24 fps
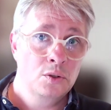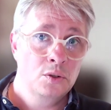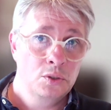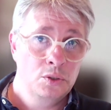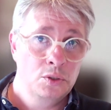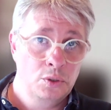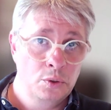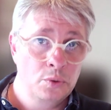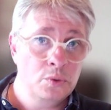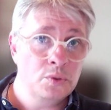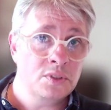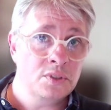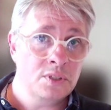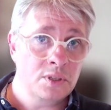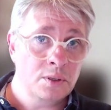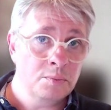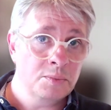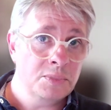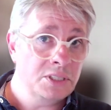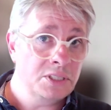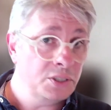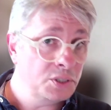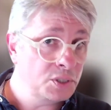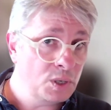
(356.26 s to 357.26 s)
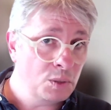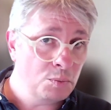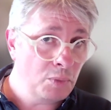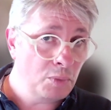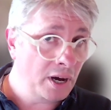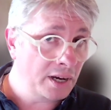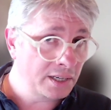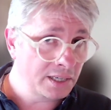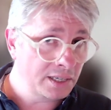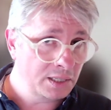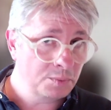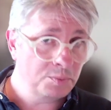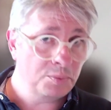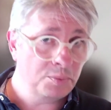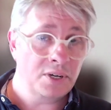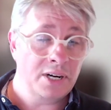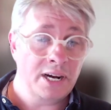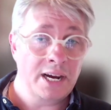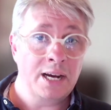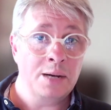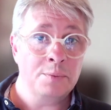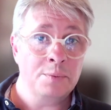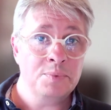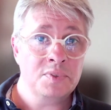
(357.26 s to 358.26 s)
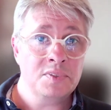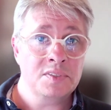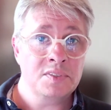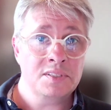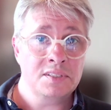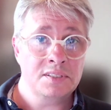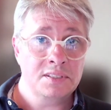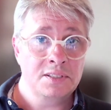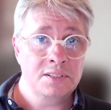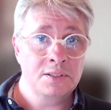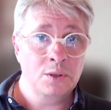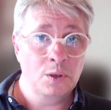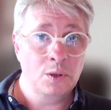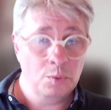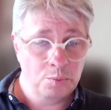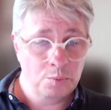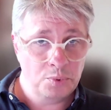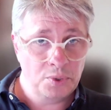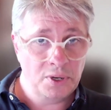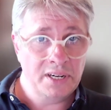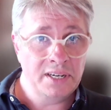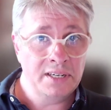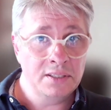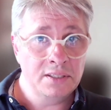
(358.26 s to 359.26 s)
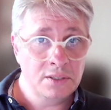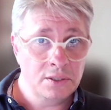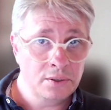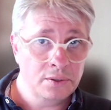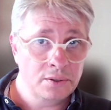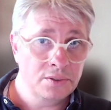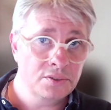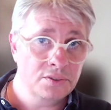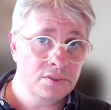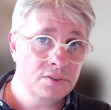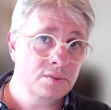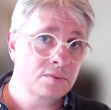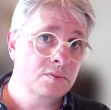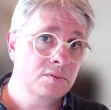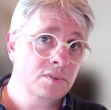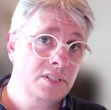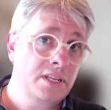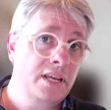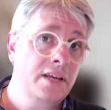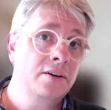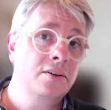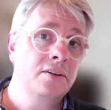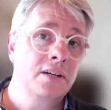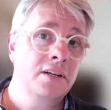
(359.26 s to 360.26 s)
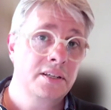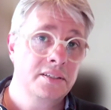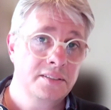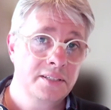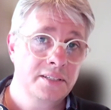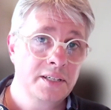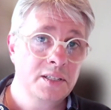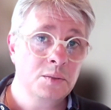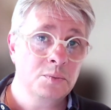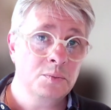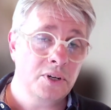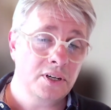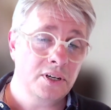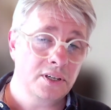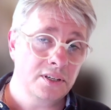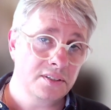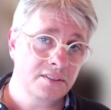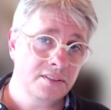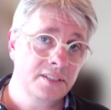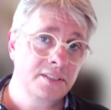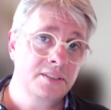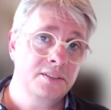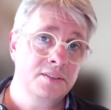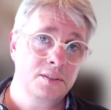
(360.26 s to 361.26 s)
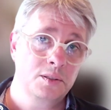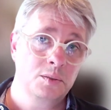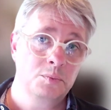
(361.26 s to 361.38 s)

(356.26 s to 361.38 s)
do some additional modeling, perhaps, bring those standardized data models into the